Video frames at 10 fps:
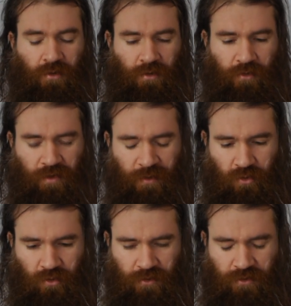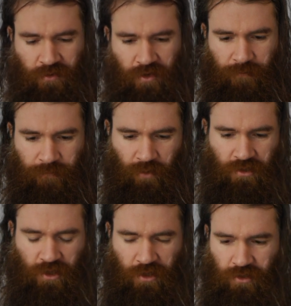three more, so I got four
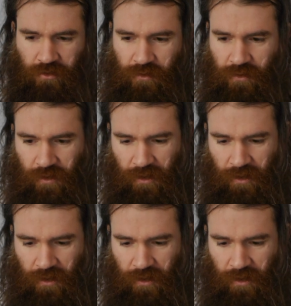in total.